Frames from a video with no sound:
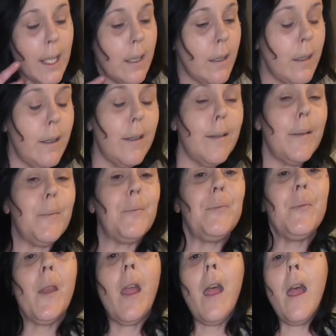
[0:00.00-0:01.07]
Um,
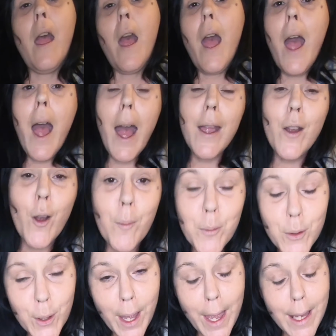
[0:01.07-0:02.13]
I hope
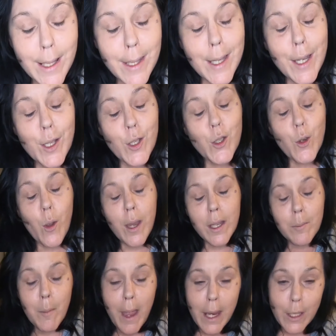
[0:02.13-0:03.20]
you guys enjoyed
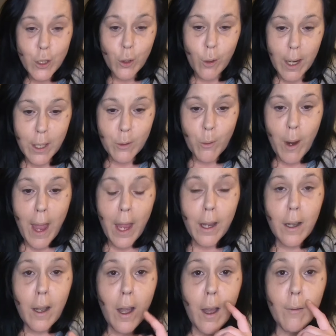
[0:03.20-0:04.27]
my train wreck
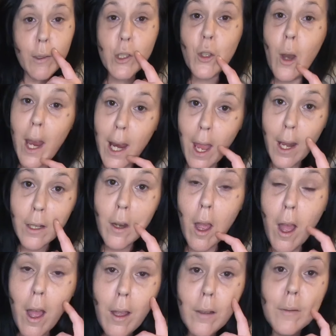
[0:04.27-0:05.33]
of a try-on
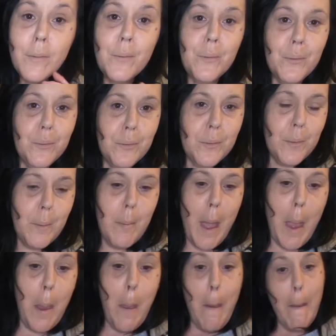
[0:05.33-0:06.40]
haul,
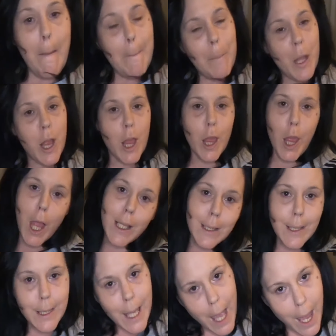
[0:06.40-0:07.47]
my
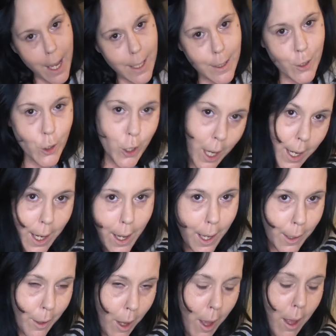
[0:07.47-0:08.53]
plus-size
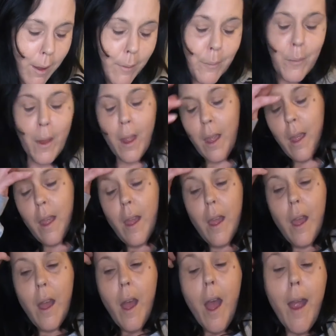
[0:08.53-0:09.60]
try-on haul.
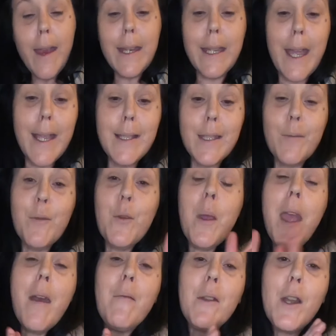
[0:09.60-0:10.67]
All right, guys, if you
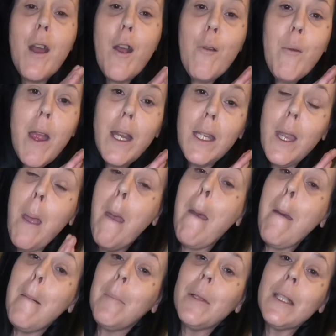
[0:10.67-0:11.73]
haven't already,
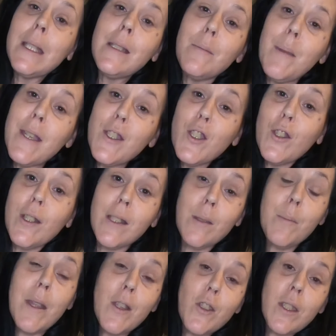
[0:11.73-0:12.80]
please make sure to
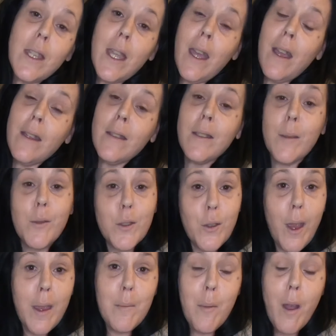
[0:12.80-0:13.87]
smash that
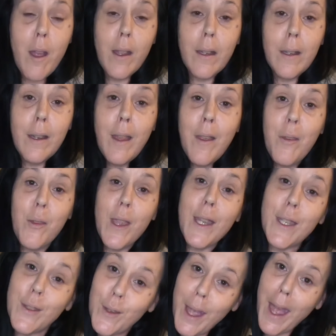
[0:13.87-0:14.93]
subscribe button.
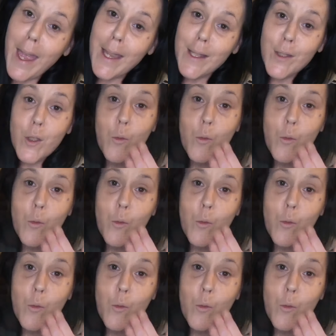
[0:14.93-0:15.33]
Thank you, guys.